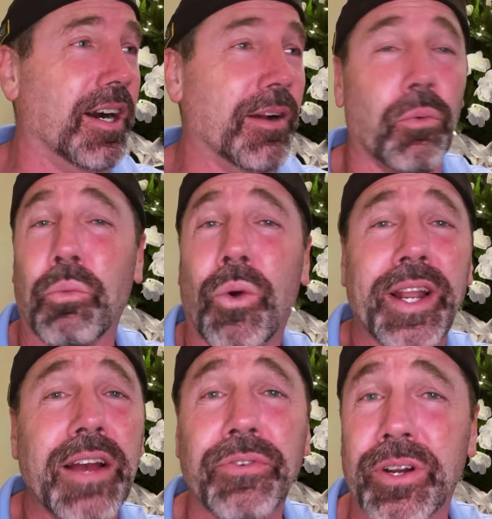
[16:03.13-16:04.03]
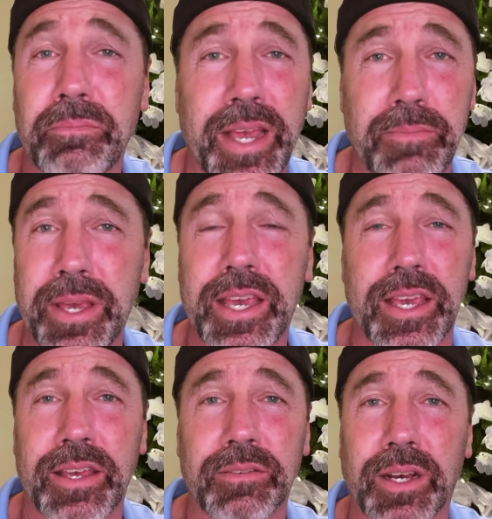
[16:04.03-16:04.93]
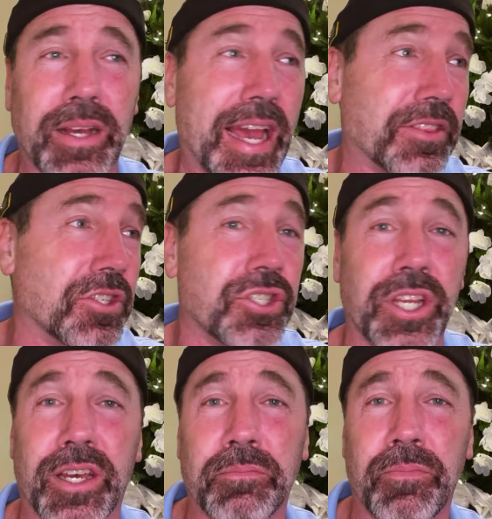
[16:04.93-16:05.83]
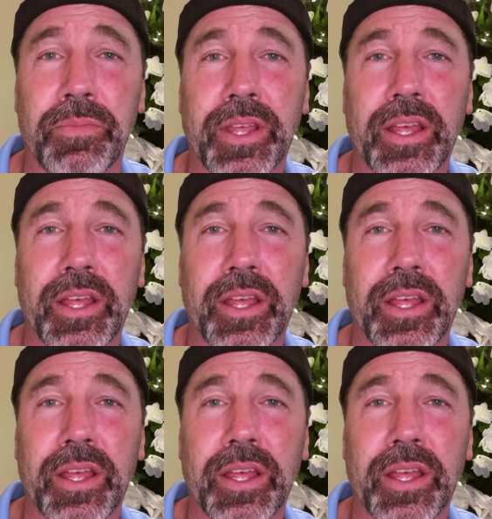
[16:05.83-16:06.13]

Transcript: whatever it may be, at the gym,